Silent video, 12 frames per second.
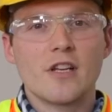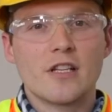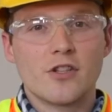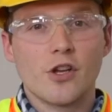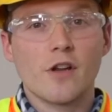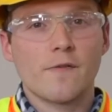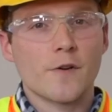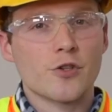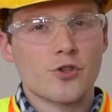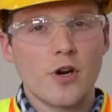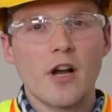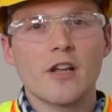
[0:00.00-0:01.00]
is looking for
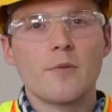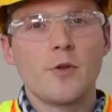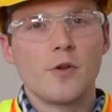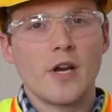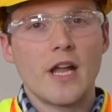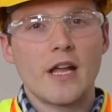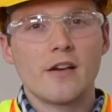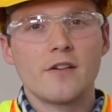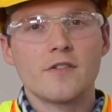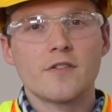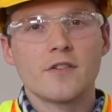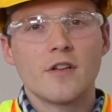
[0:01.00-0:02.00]
strong
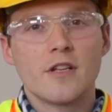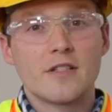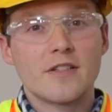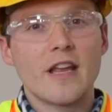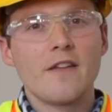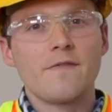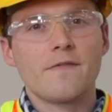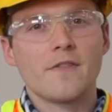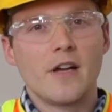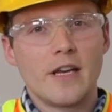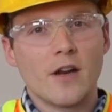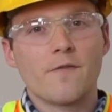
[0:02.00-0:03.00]
communicators, safe
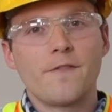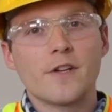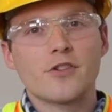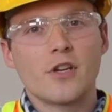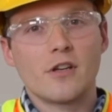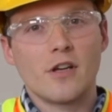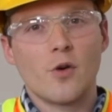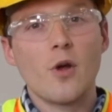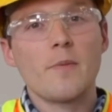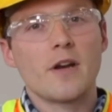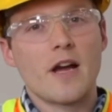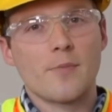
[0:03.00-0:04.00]
and efficient
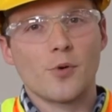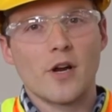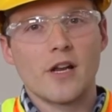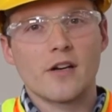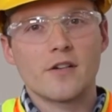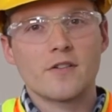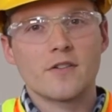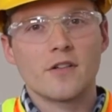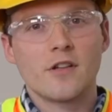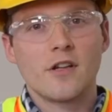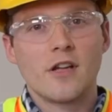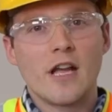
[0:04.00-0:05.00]
equipment operators,
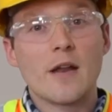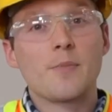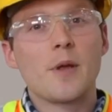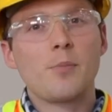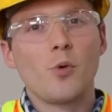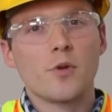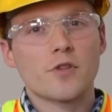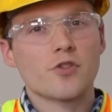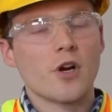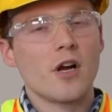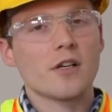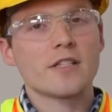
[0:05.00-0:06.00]
and people with
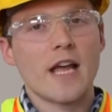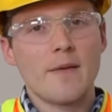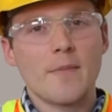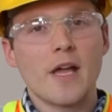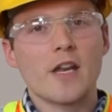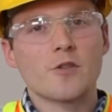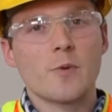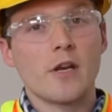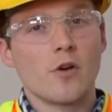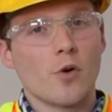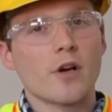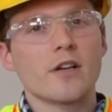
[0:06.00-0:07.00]
strong time management
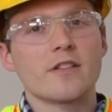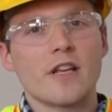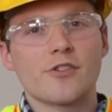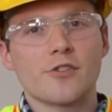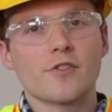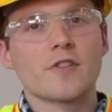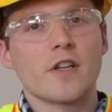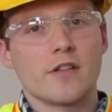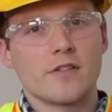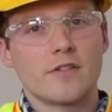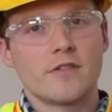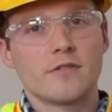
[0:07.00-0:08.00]
and organizational
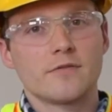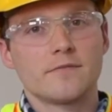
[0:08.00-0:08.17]
skills.